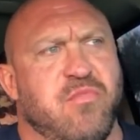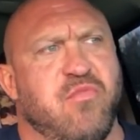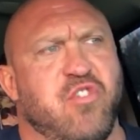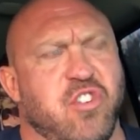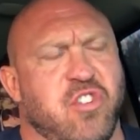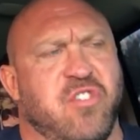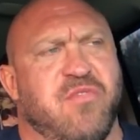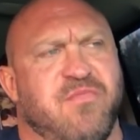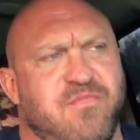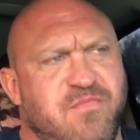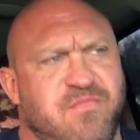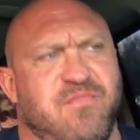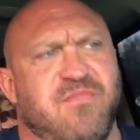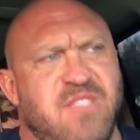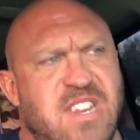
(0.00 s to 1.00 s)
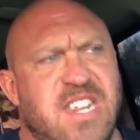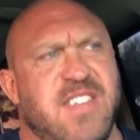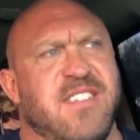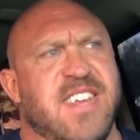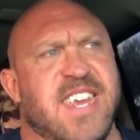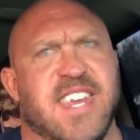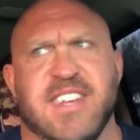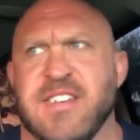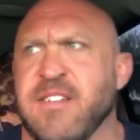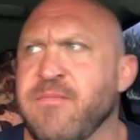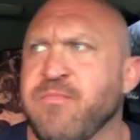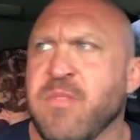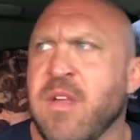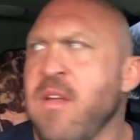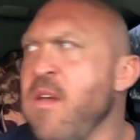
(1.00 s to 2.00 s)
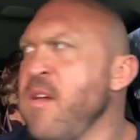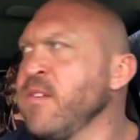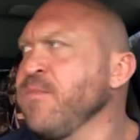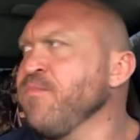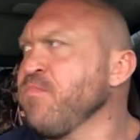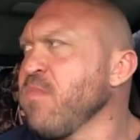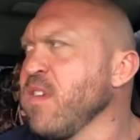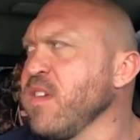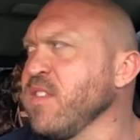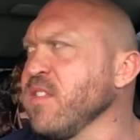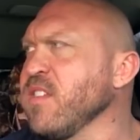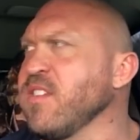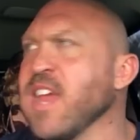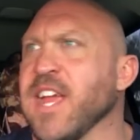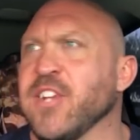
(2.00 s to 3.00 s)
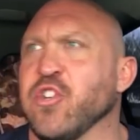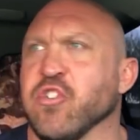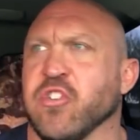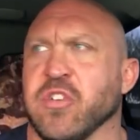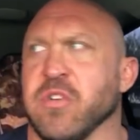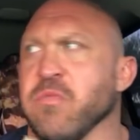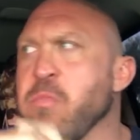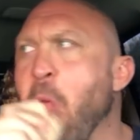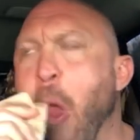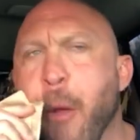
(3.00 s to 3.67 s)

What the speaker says: just in the danger zone.